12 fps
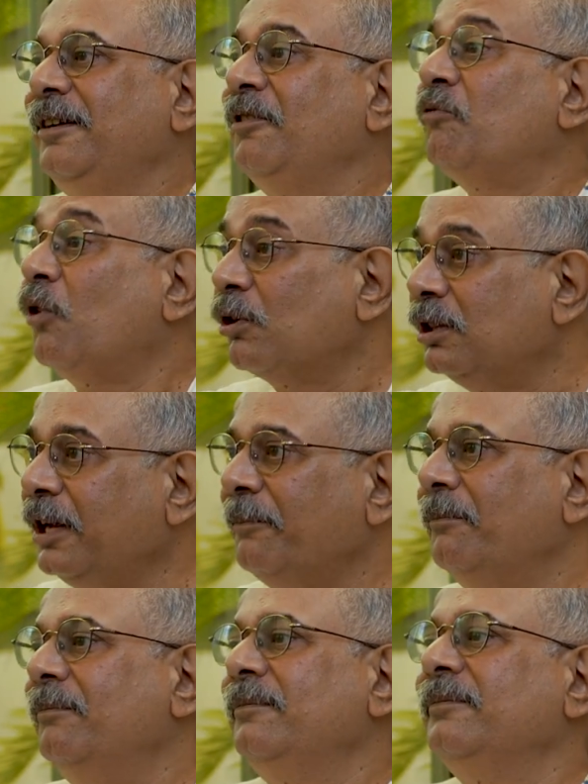for
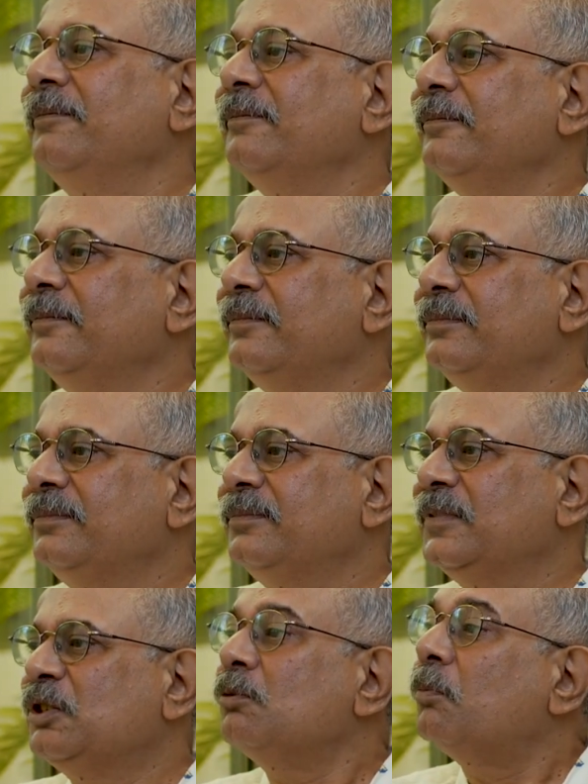them.
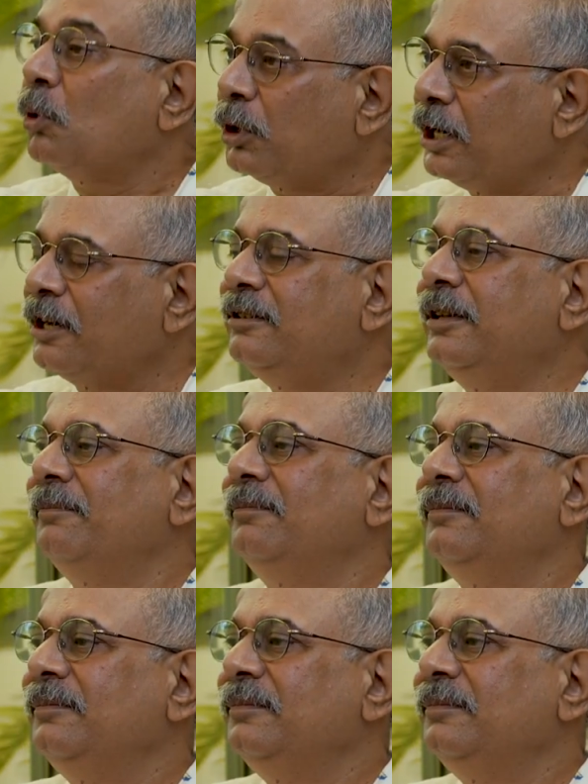So protect them.